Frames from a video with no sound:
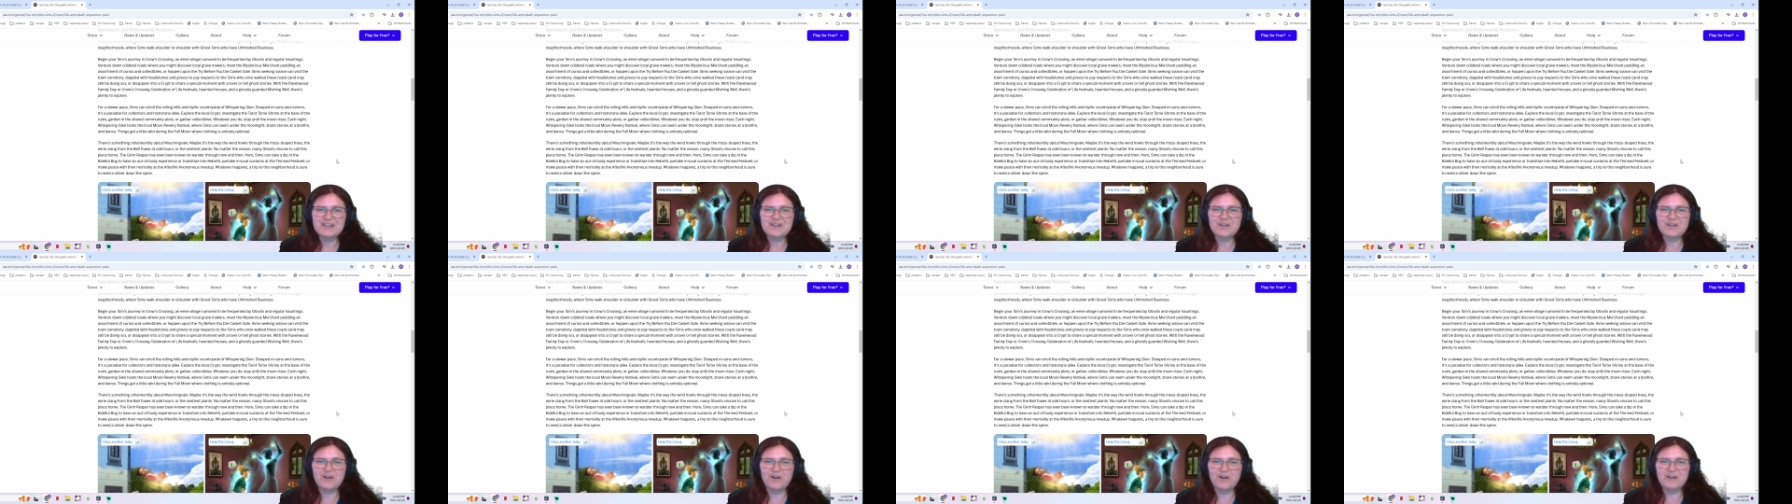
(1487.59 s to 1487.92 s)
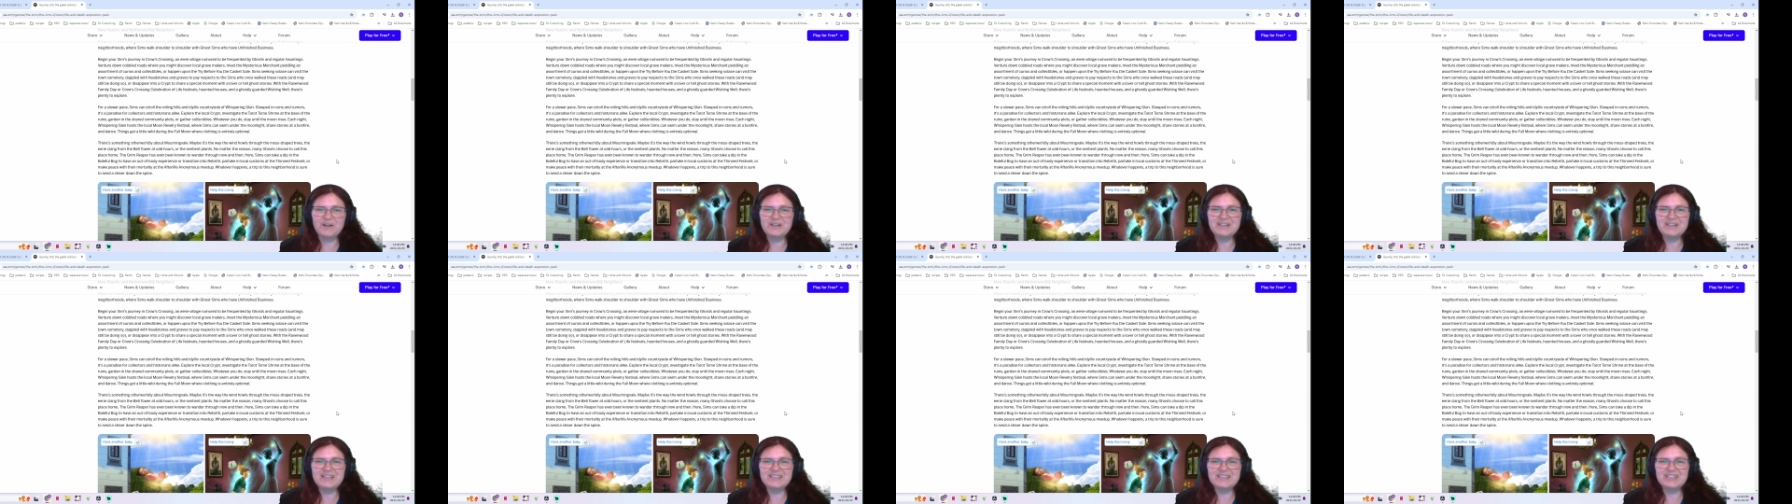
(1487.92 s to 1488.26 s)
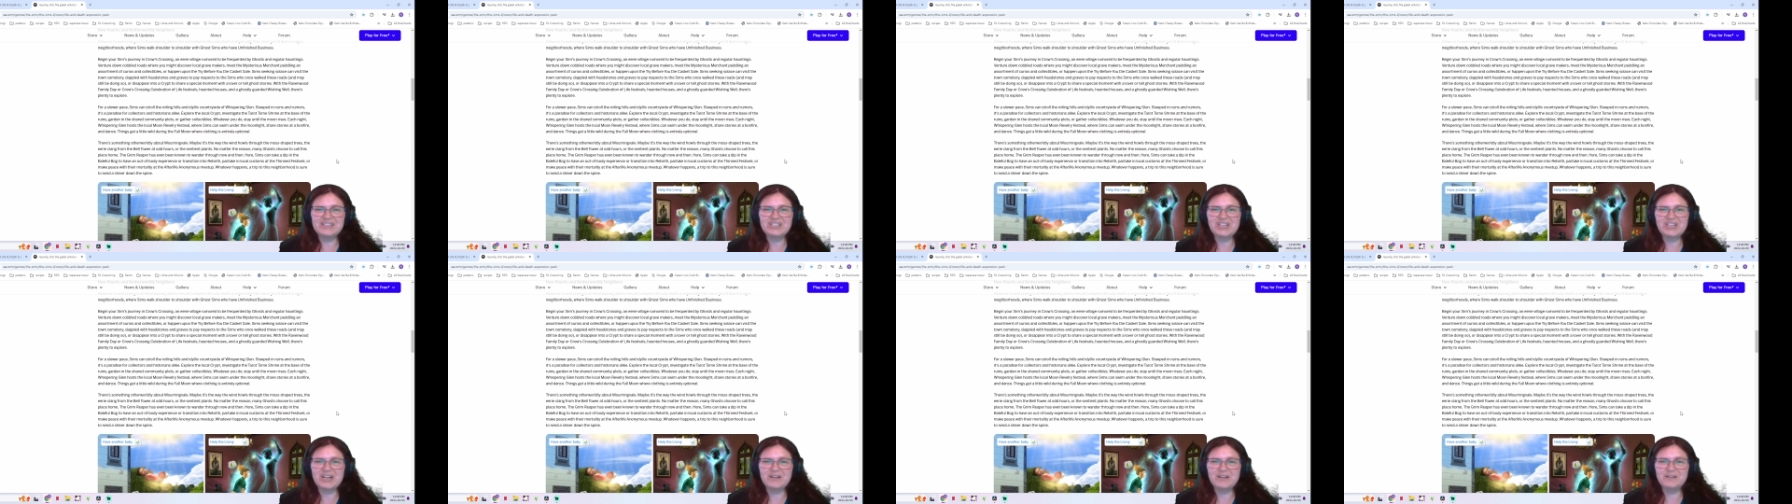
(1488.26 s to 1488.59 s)
garden in the
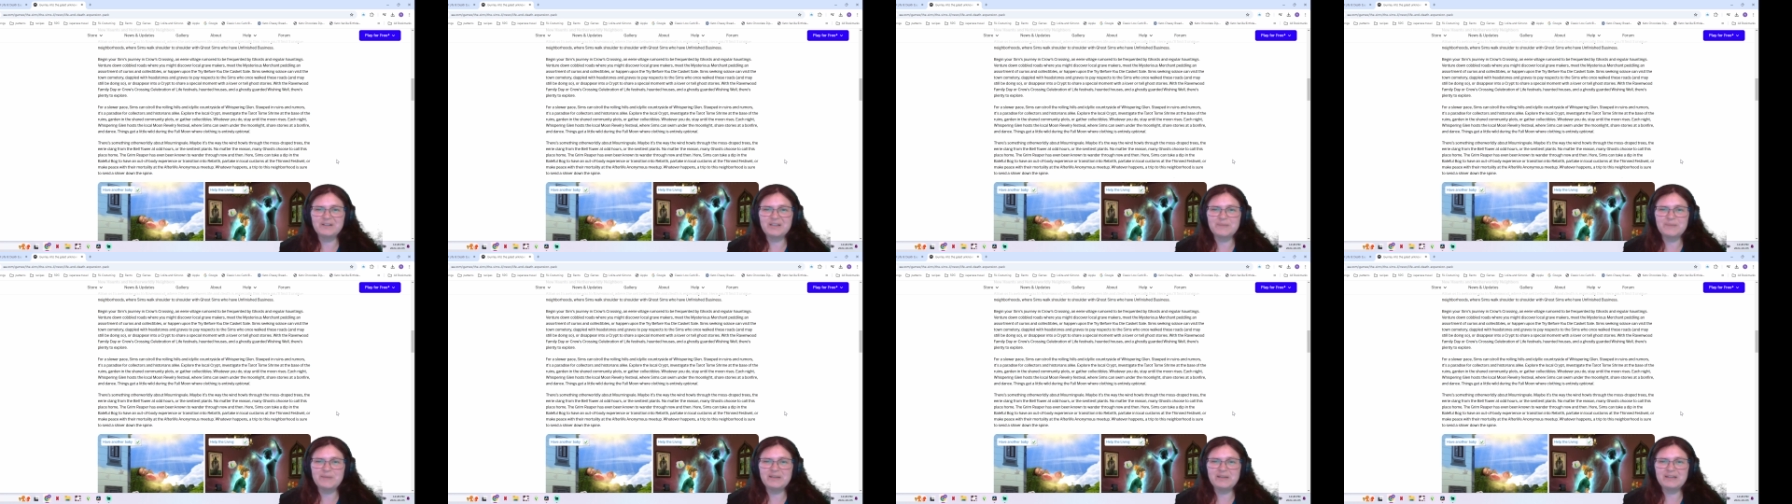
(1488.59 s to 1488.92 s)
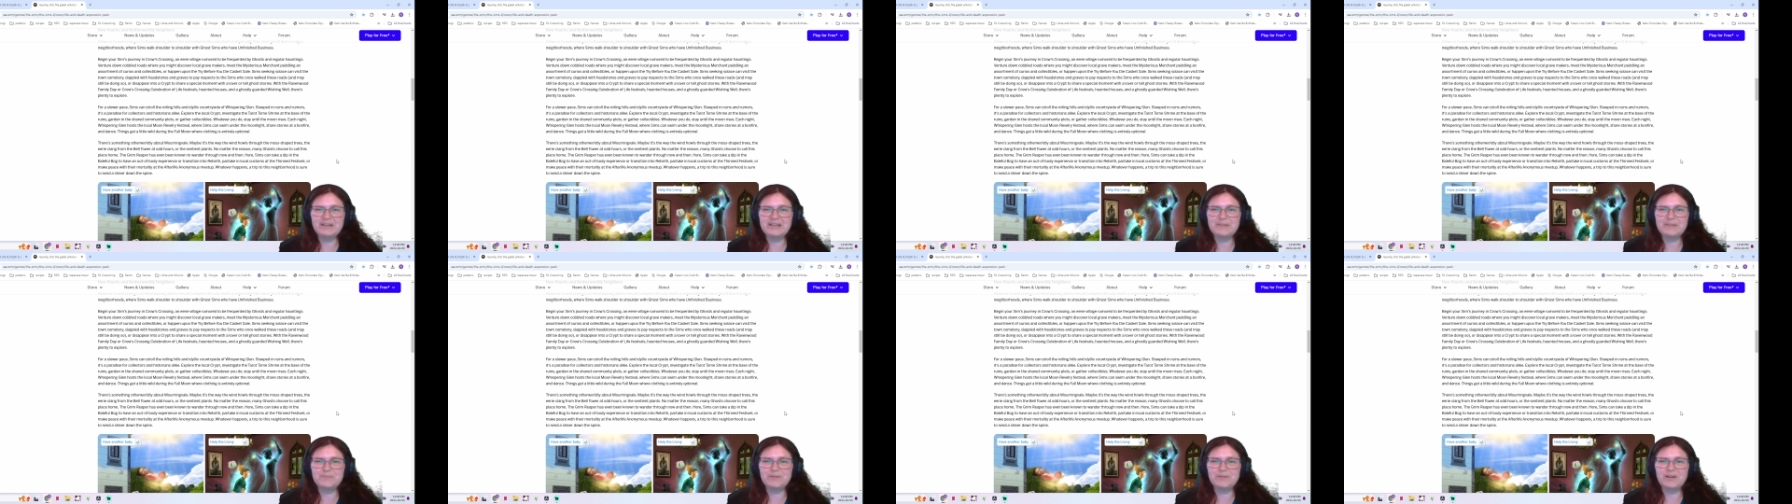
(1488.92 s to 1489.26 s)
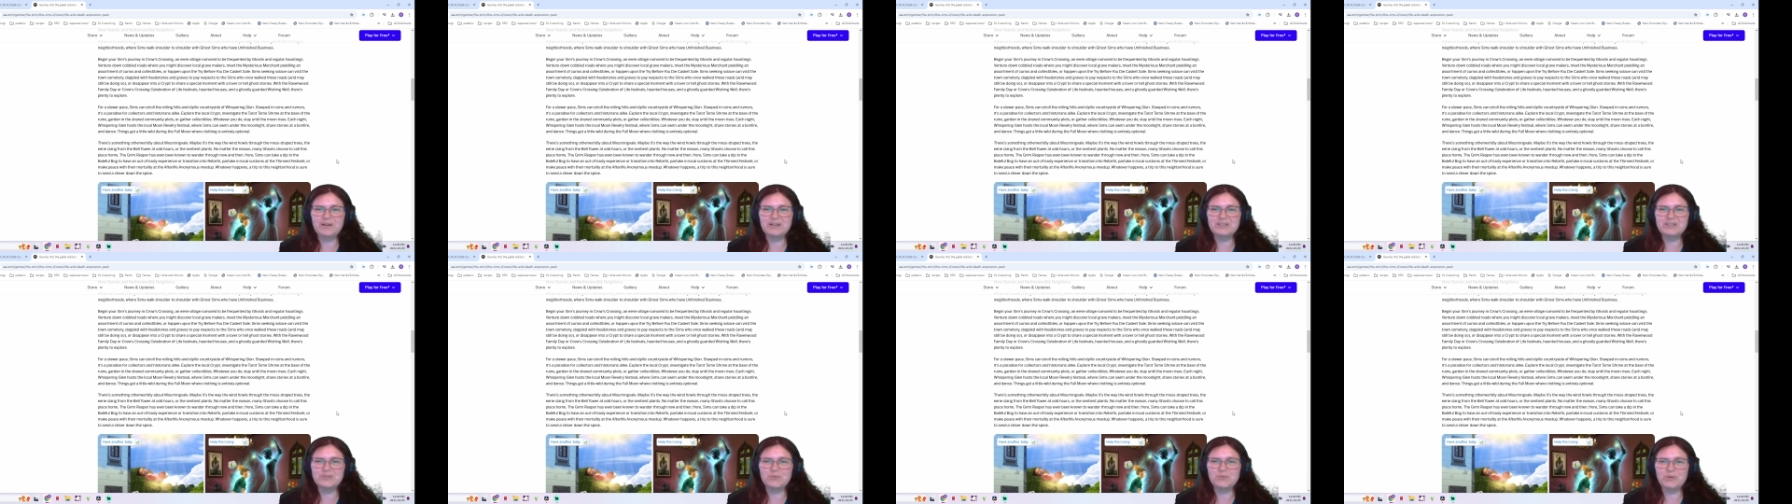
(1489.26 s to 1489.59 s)
shared community
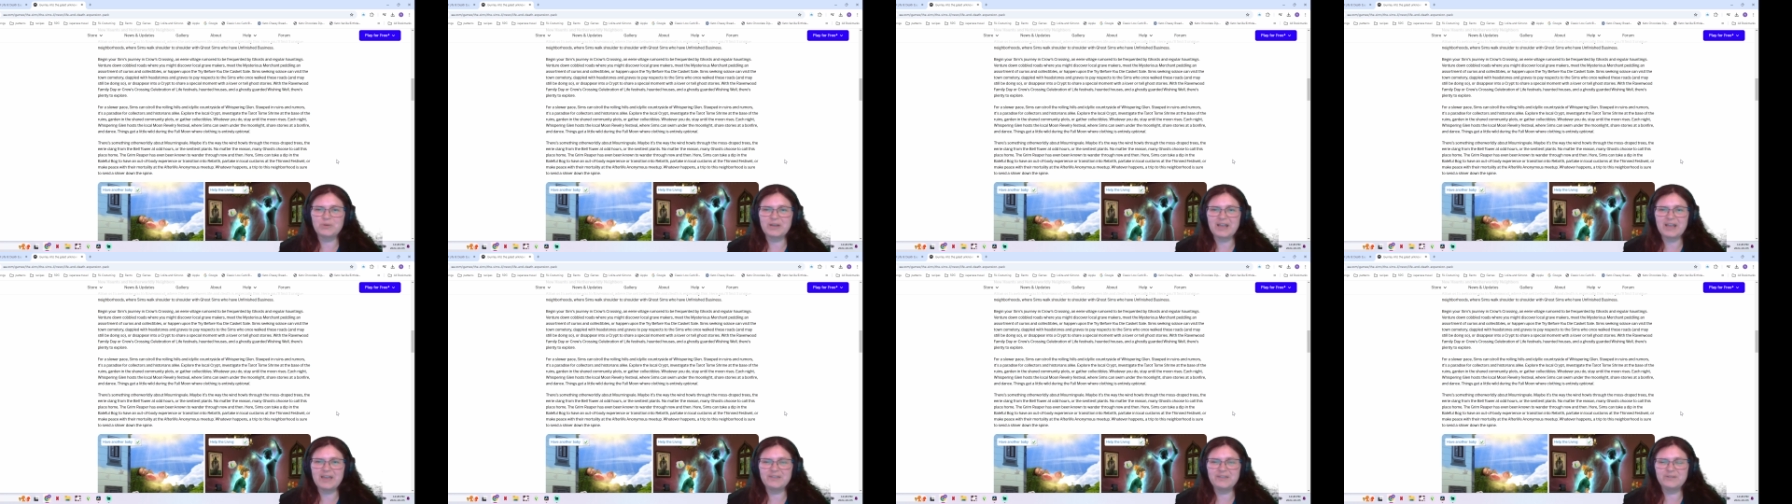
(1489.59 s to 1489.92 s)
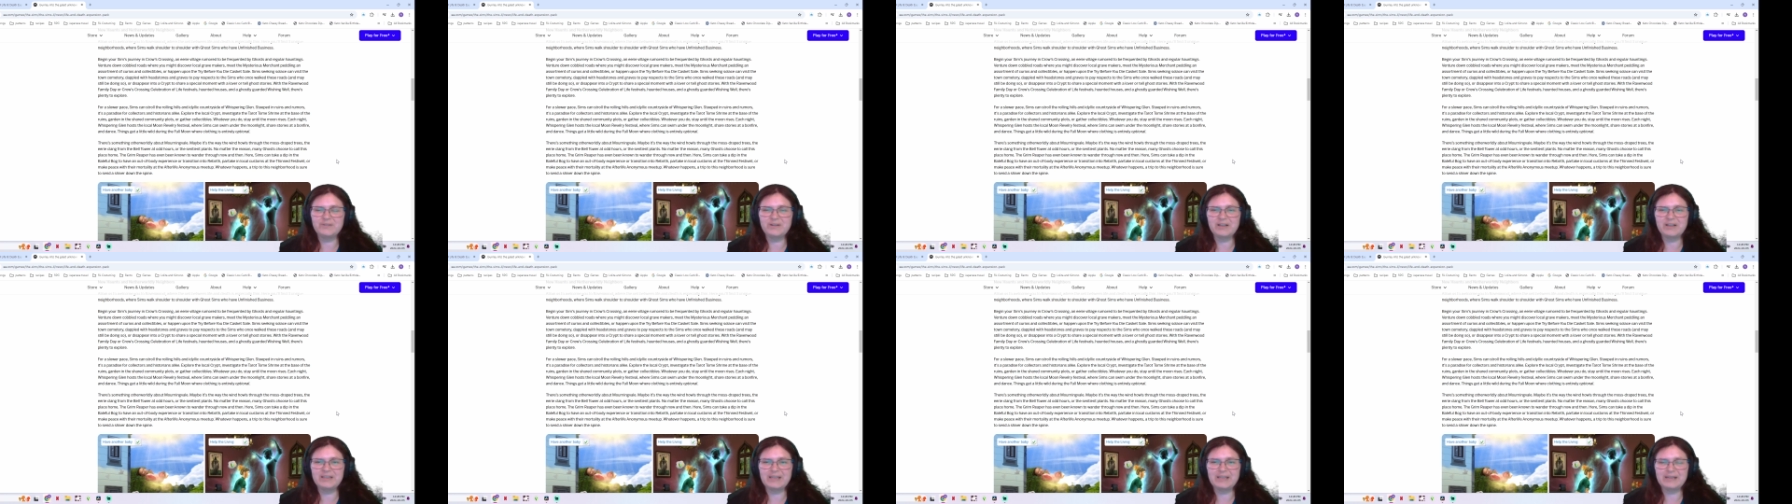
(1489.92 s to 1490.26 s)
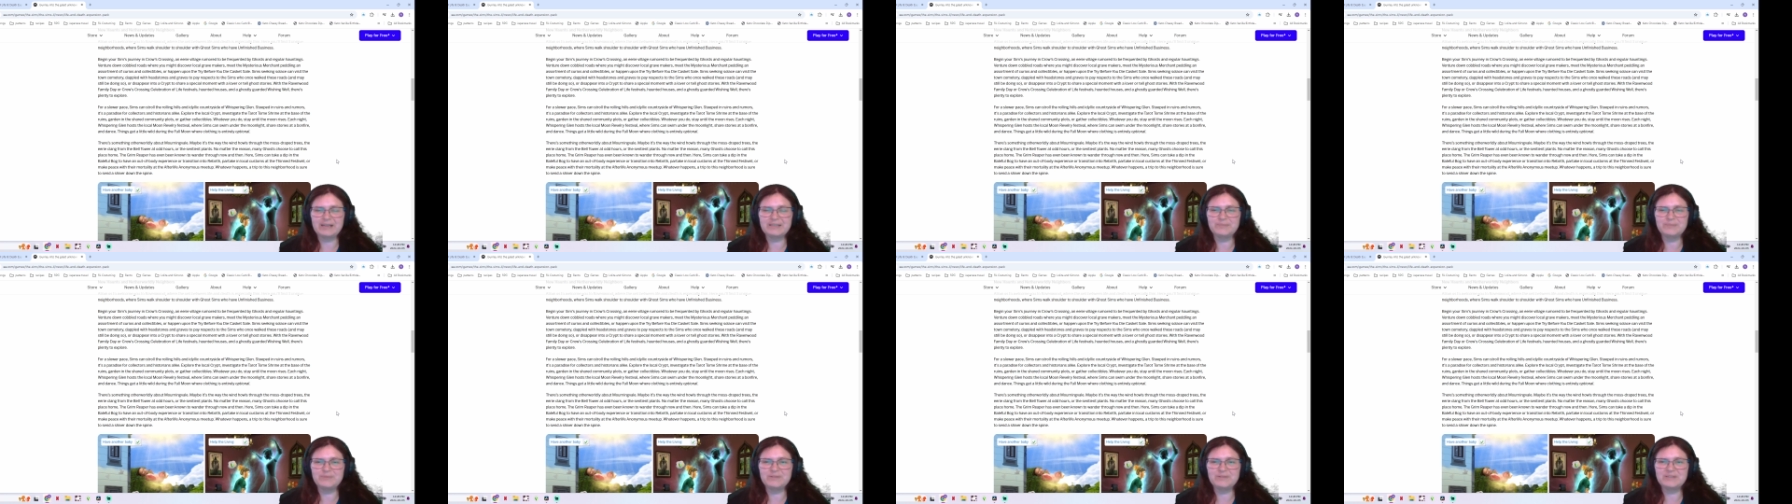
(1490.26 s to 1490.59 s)
plots, or gather
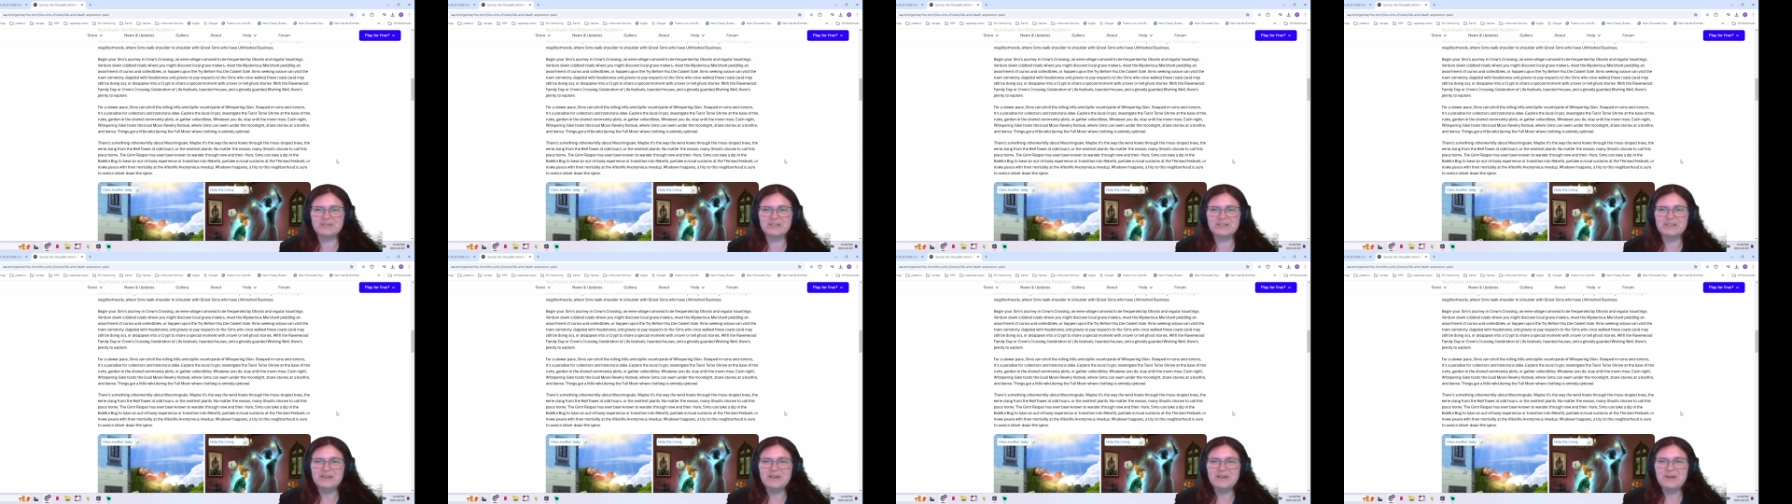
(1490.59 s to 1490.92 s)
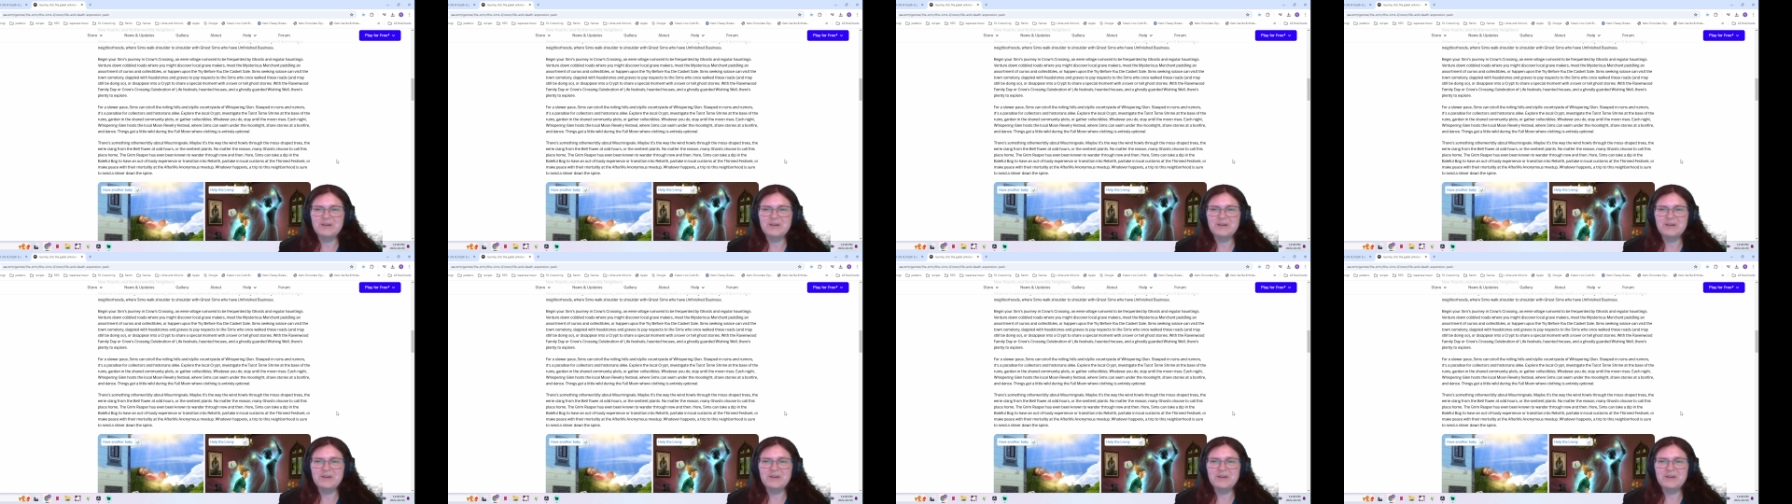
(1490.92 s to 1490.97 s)
collectibles.